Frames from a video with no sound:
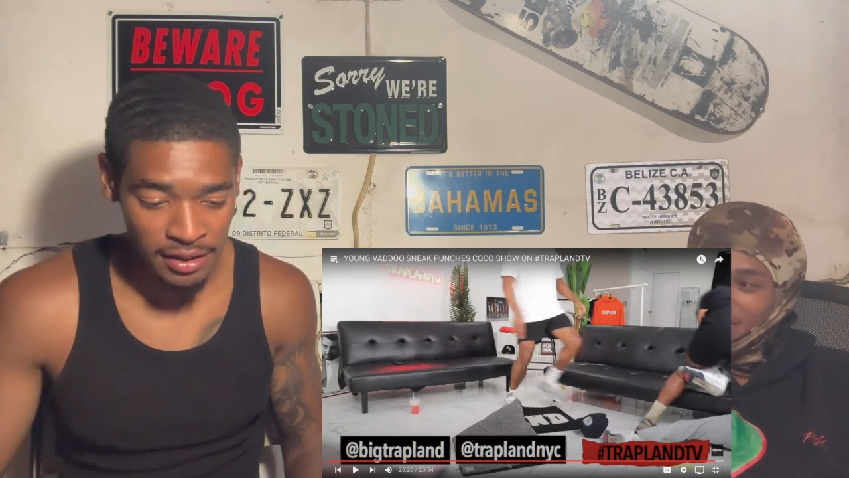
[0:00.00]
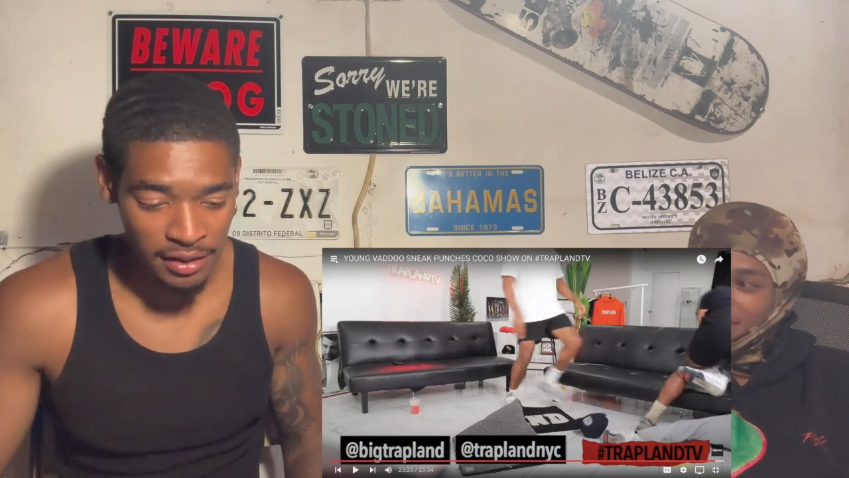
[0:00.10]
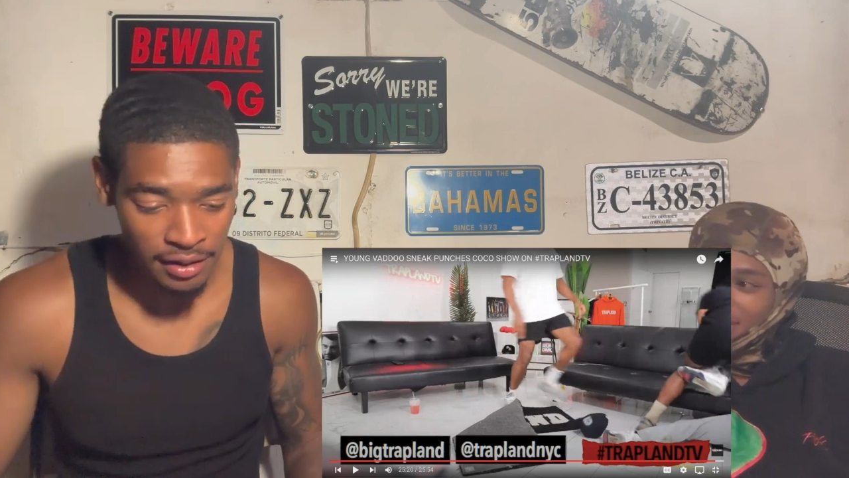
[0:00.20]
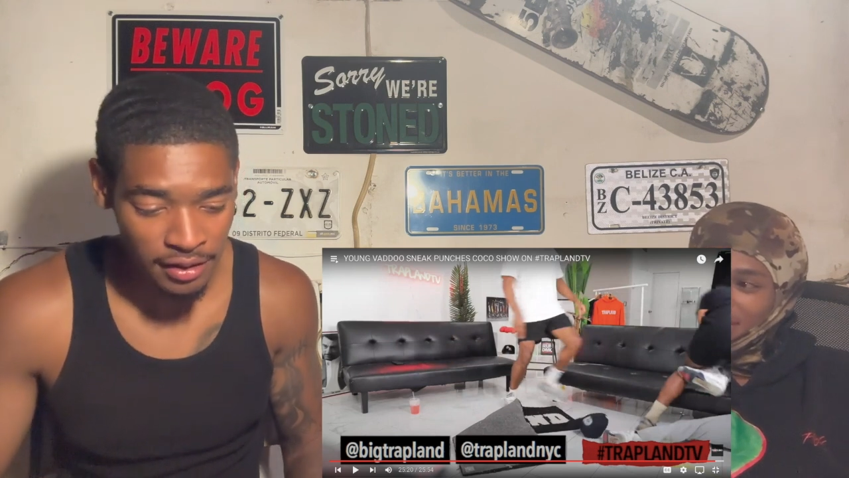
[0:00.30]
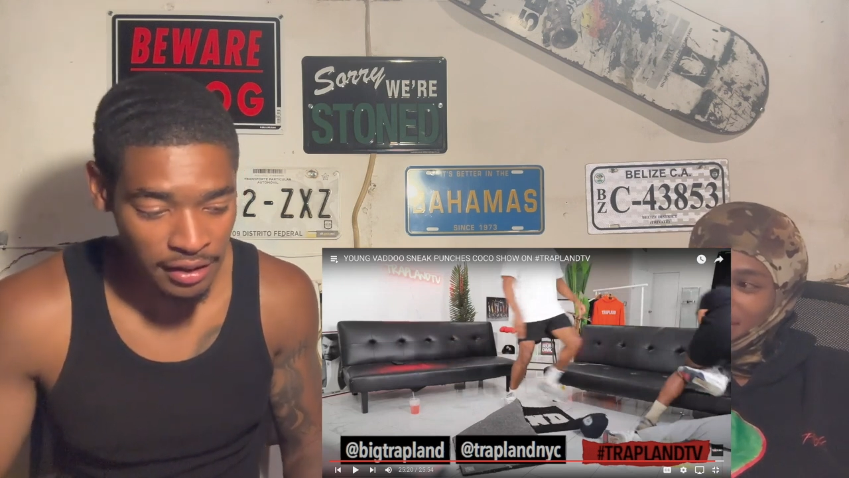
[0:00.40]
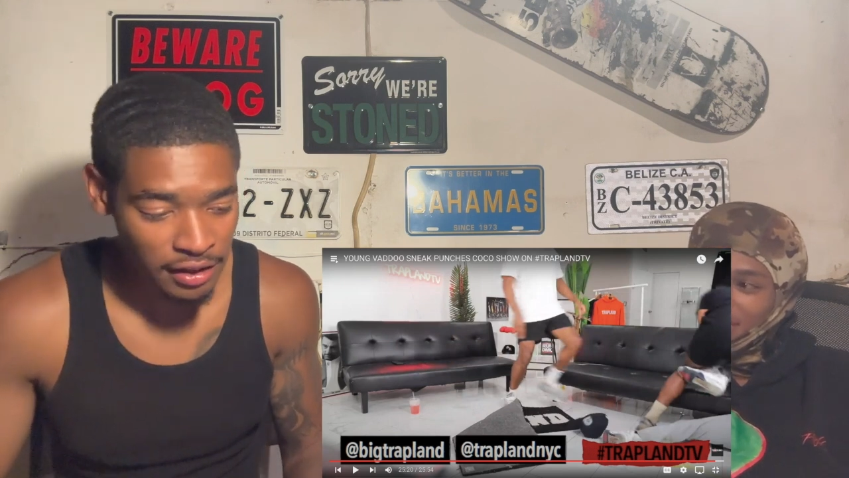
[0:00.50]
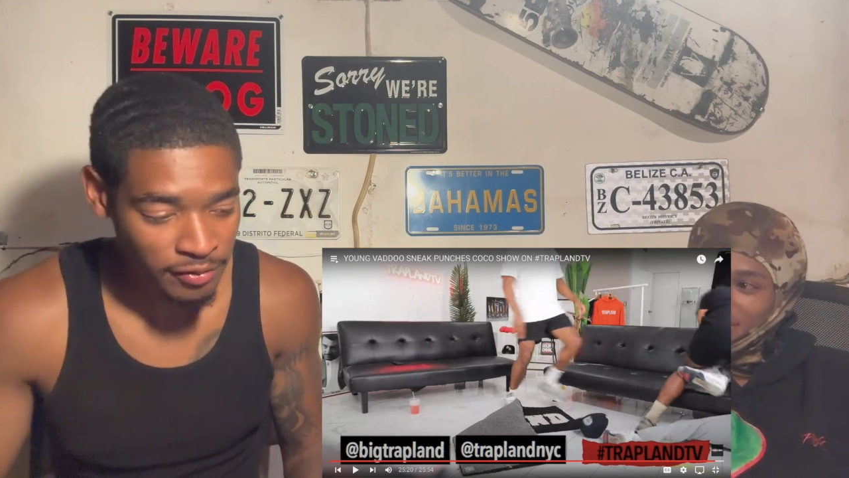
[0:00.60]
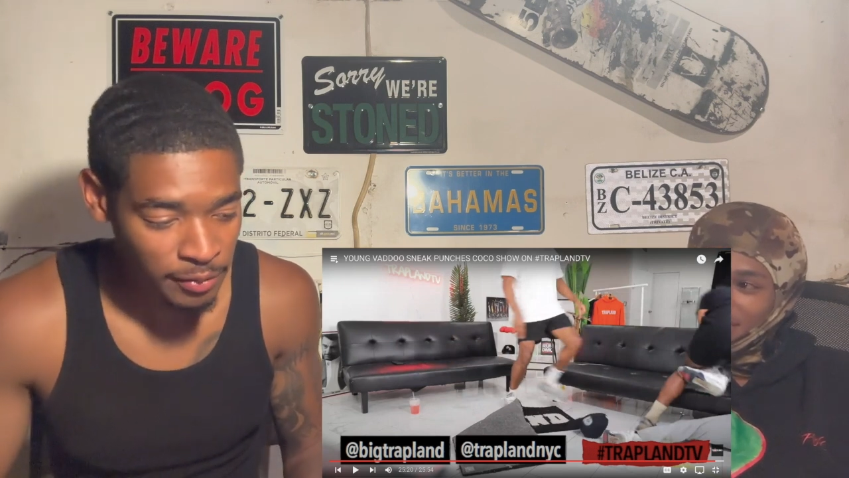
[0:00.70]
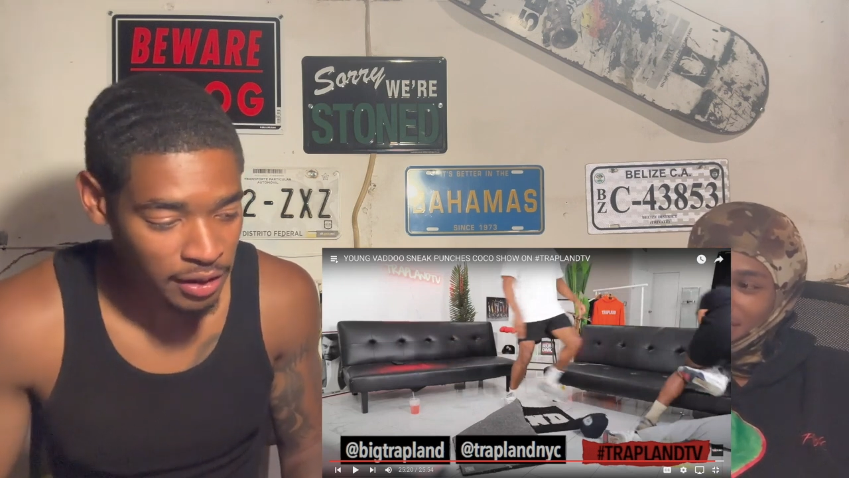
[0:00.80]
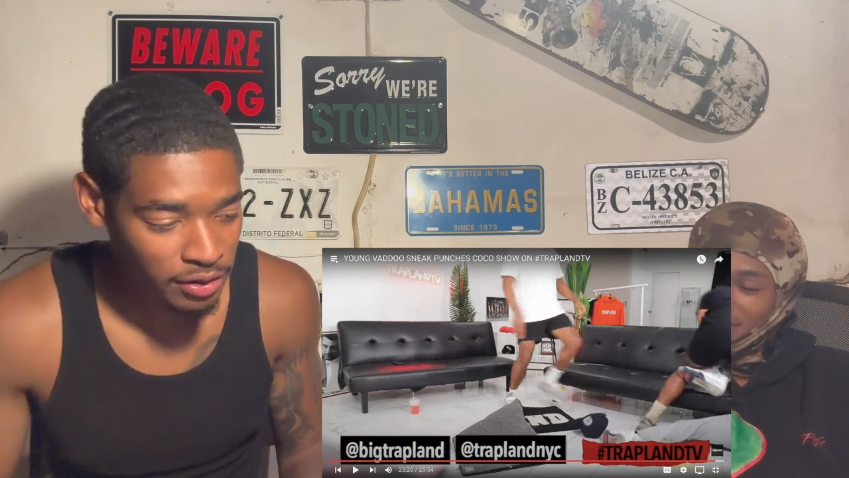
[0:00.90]
nigga,
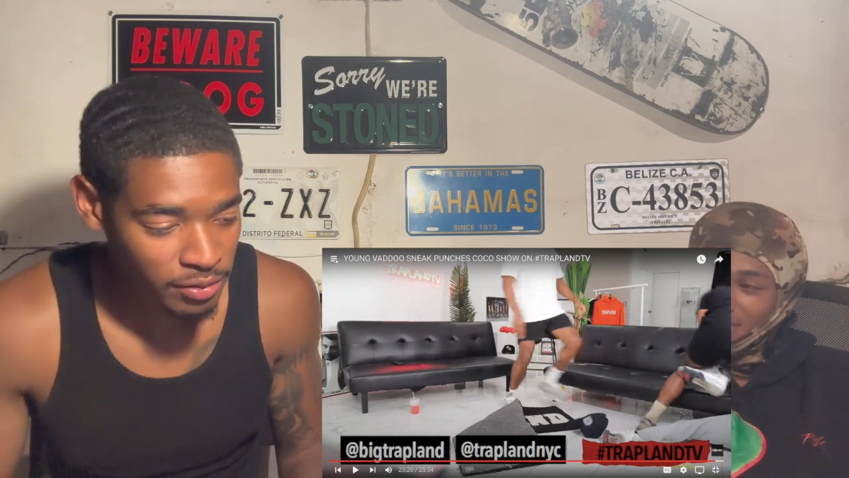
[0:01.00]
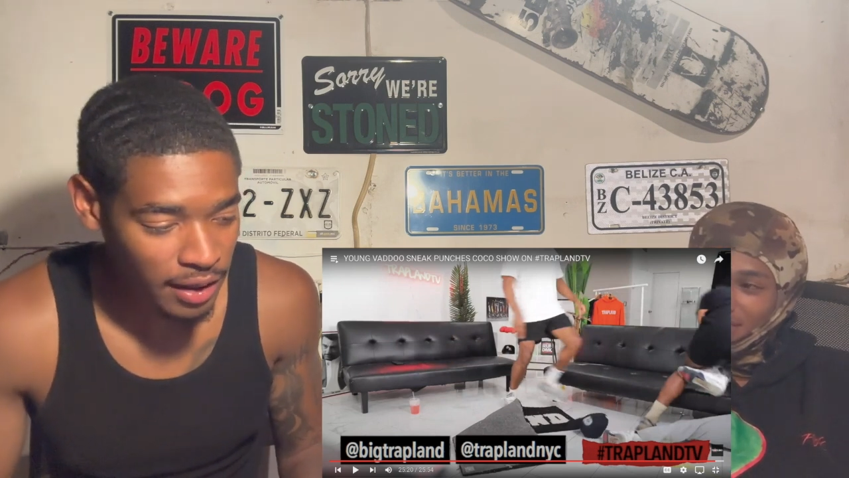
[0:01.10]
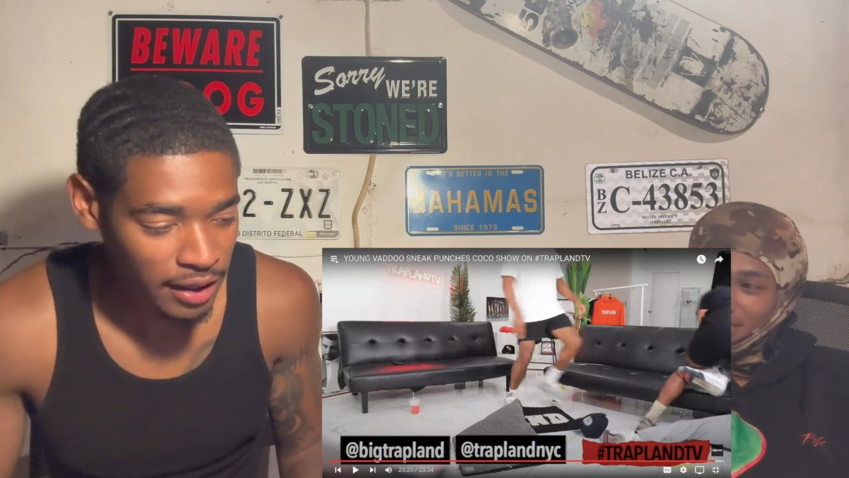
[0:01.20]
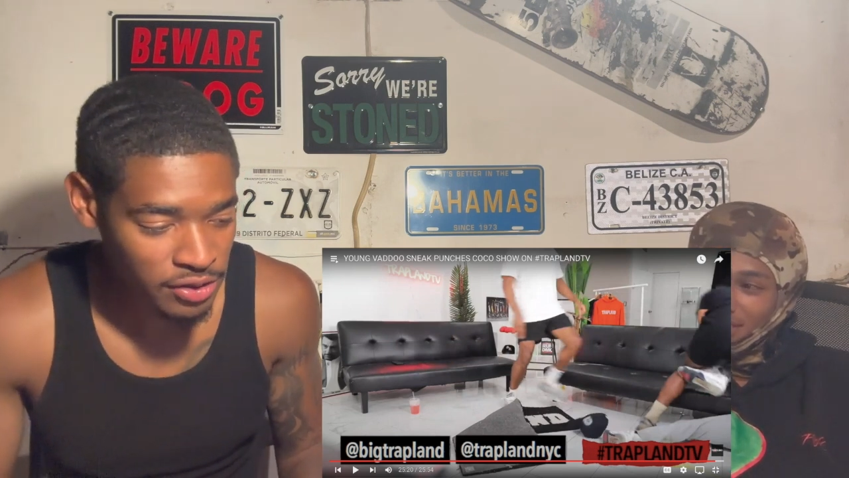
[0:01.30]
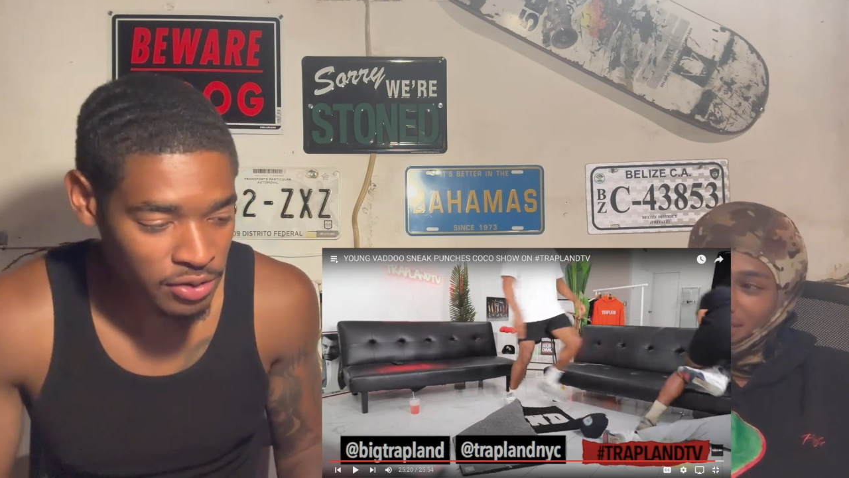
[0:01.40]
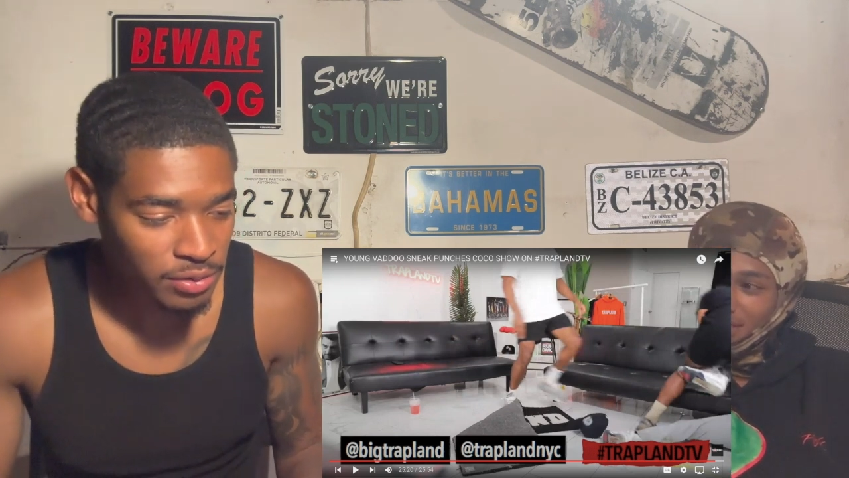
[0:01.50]
if me and you got into